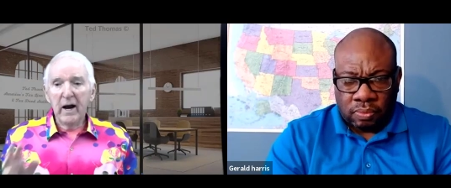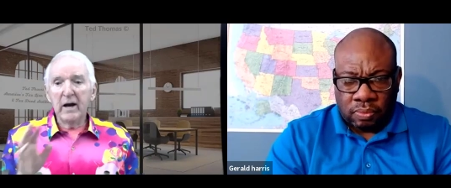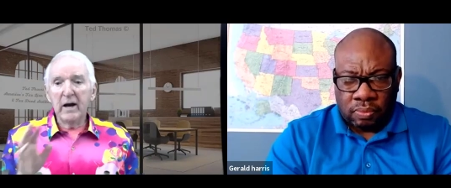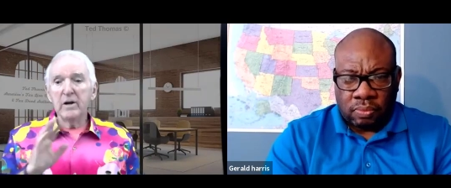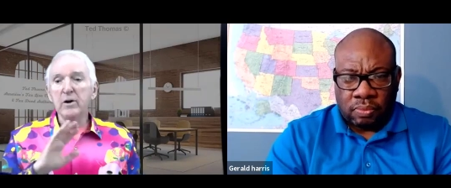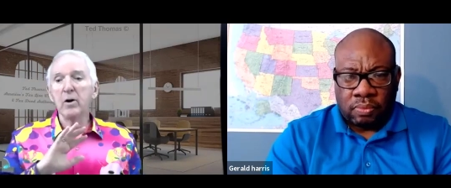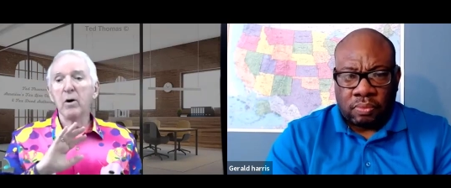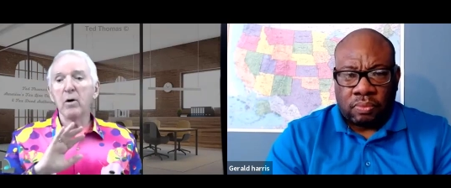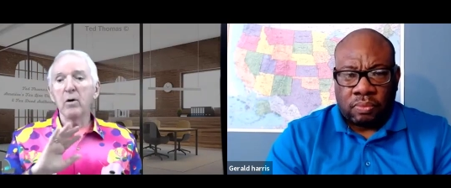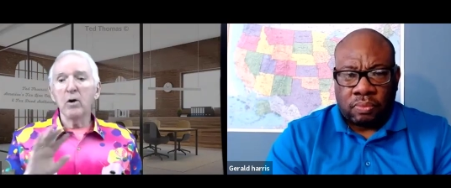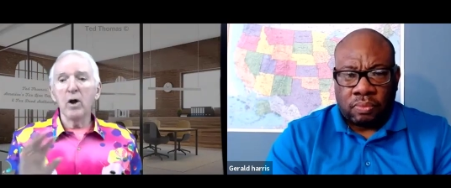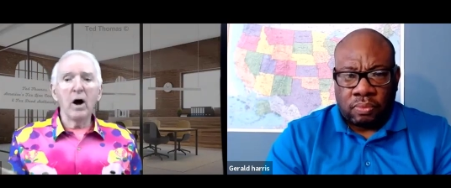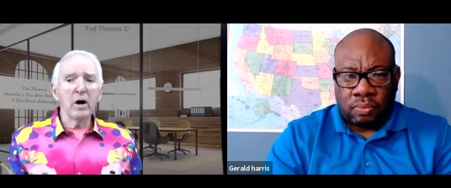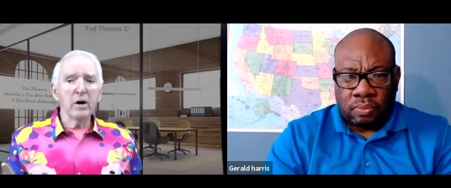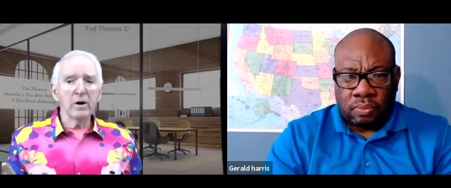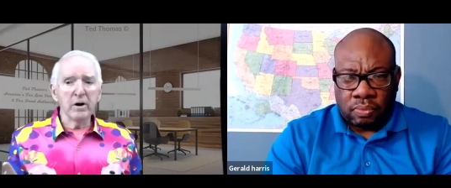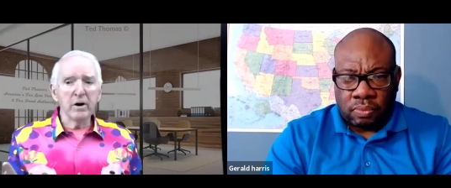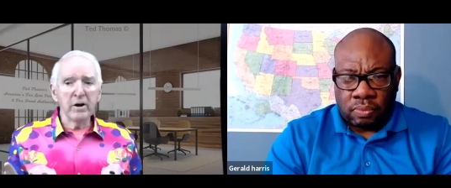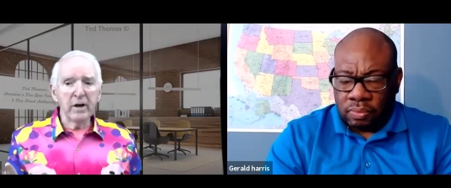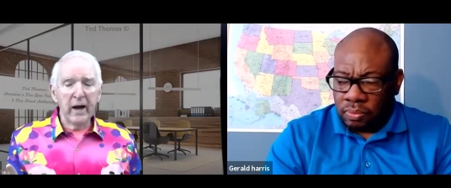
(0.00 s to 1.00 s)
Speaker 1: and you no
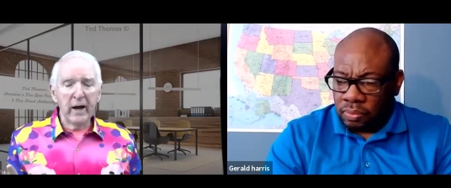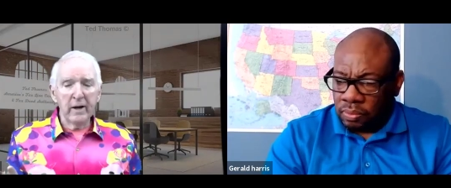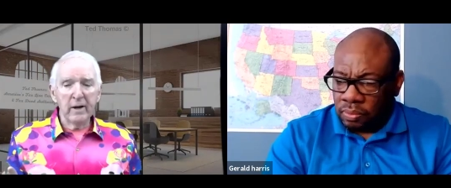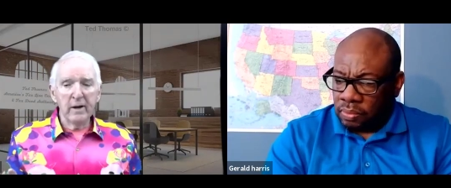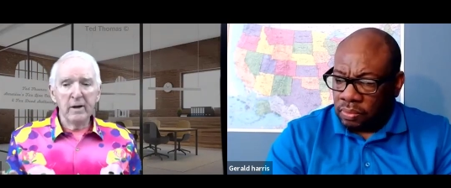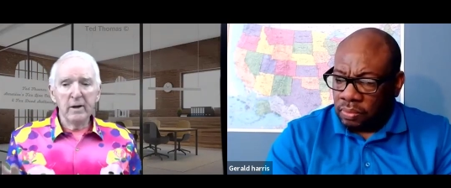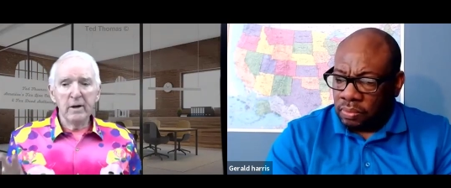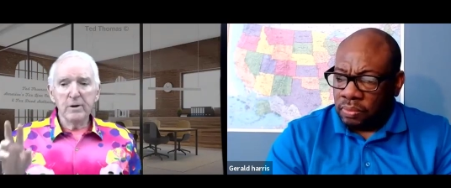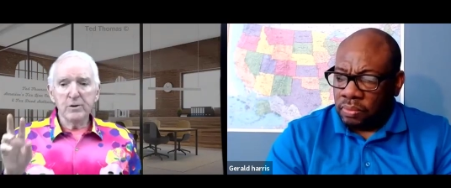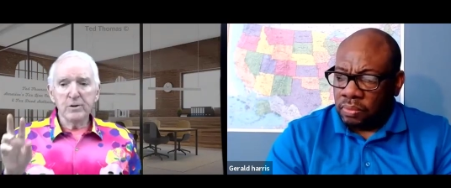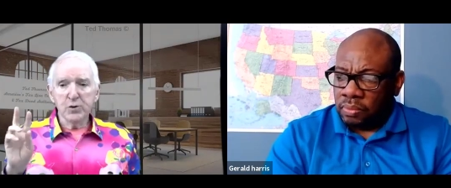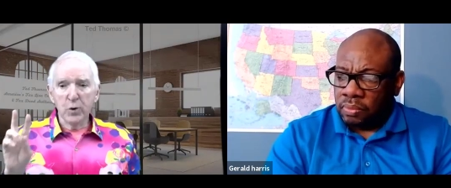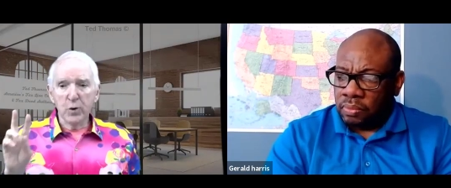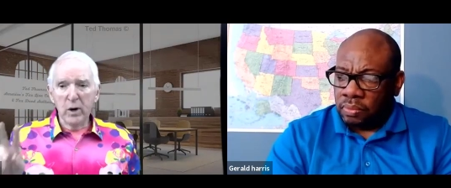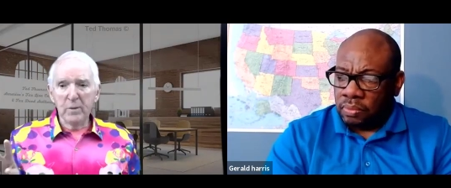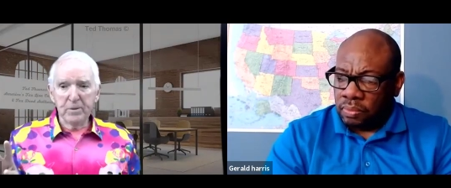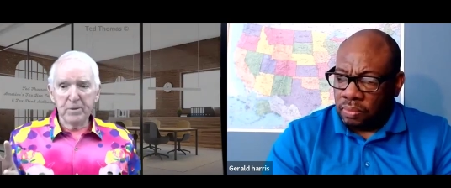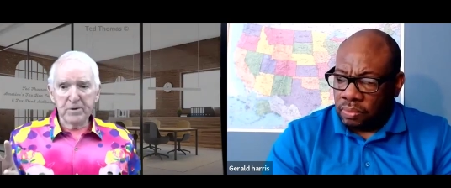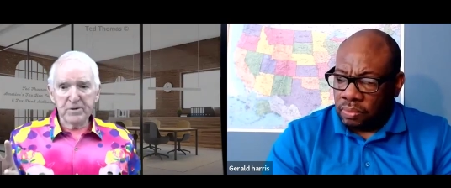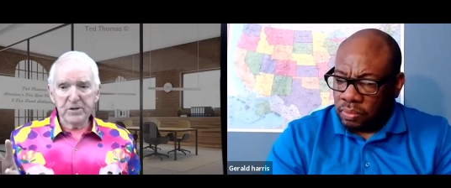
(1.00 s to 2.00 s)
longer get
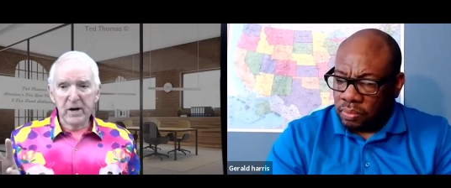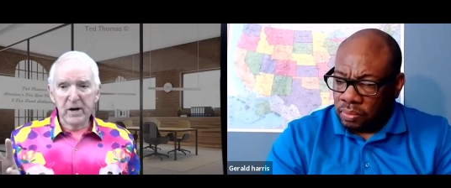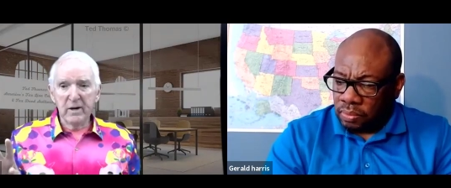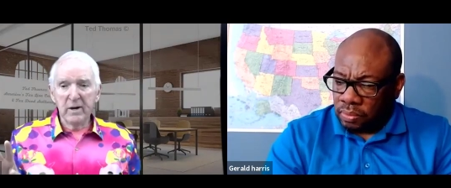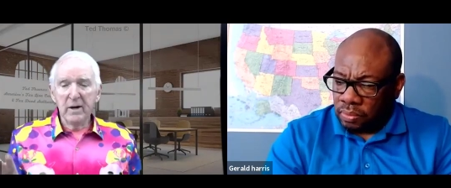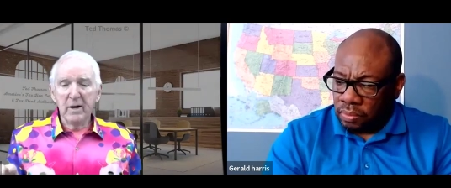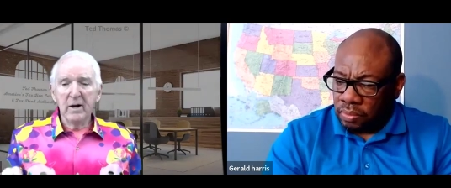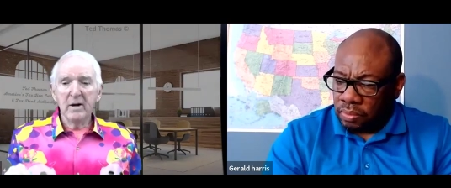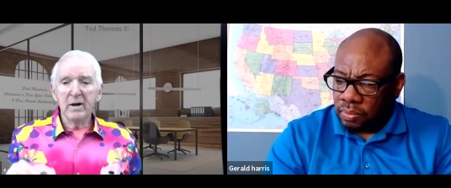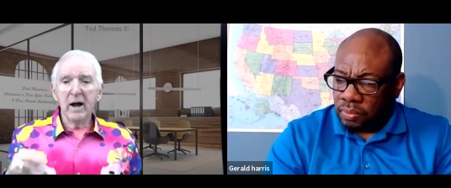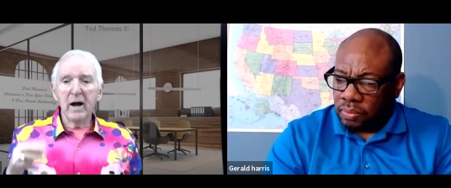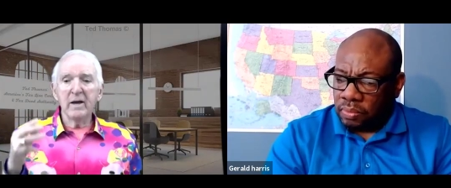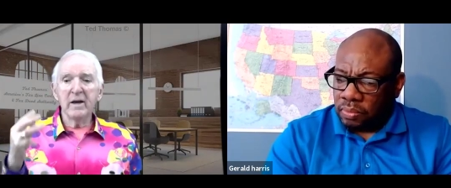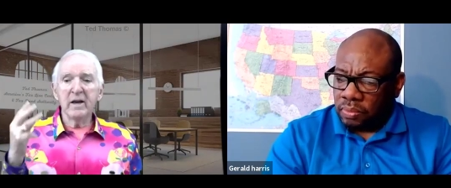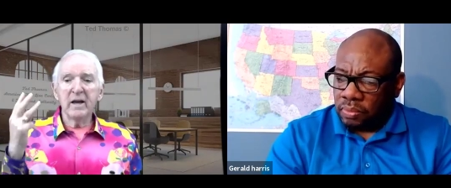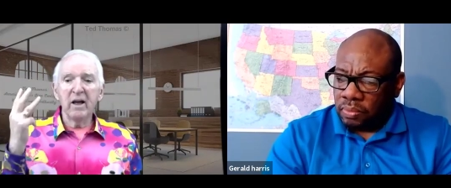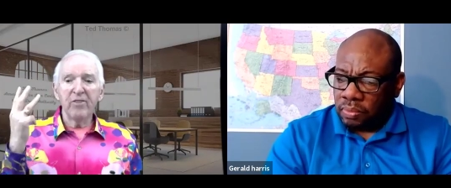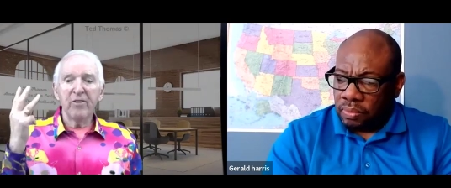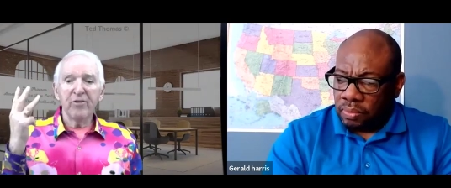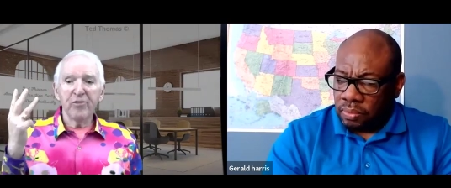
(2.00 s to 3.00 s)
20%. Now
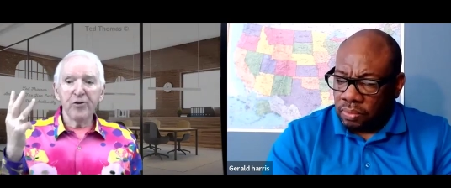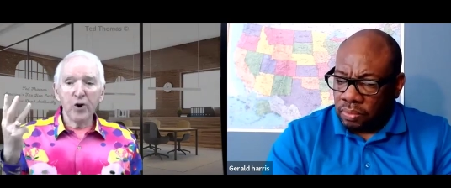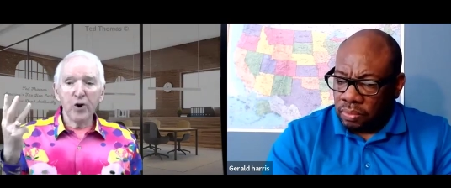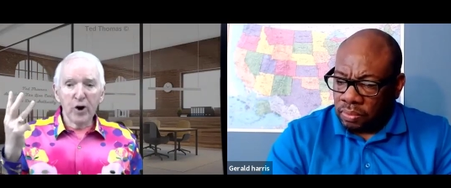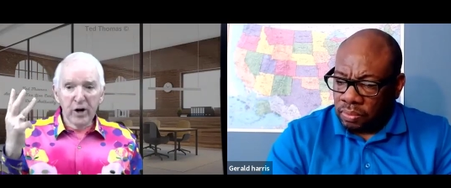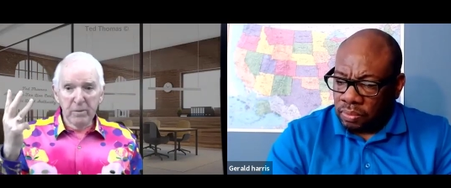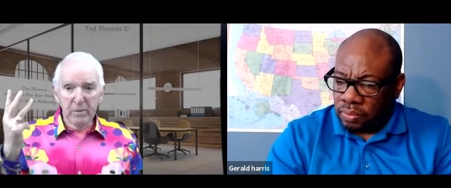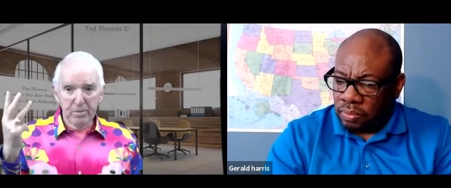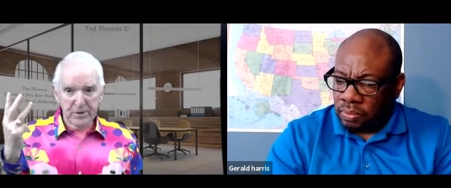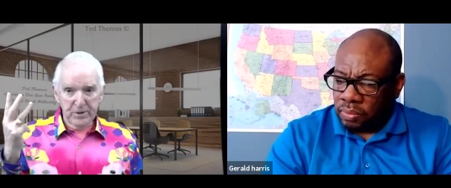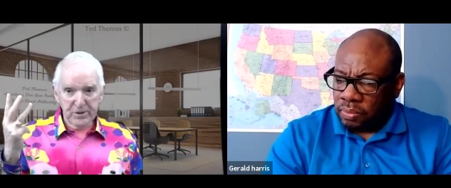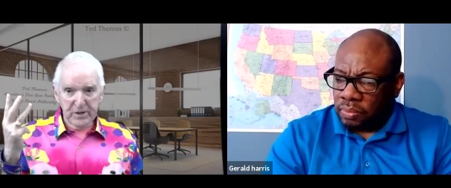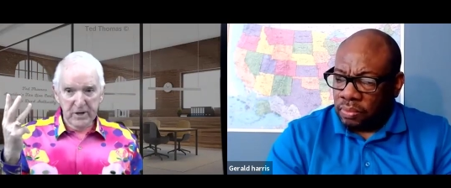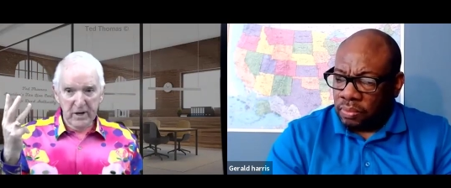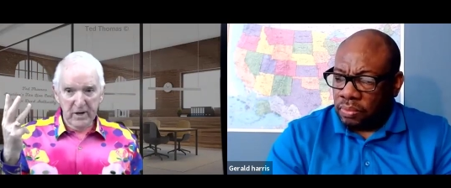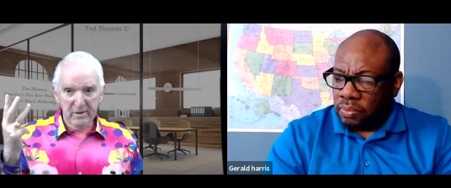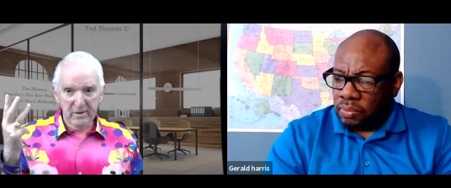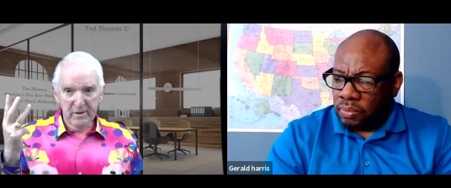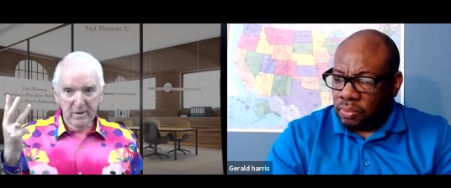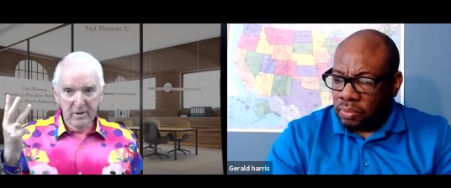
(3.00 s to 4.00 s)
you get
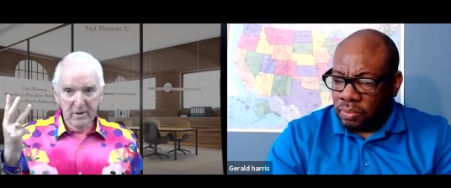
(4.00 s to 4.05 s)
30%.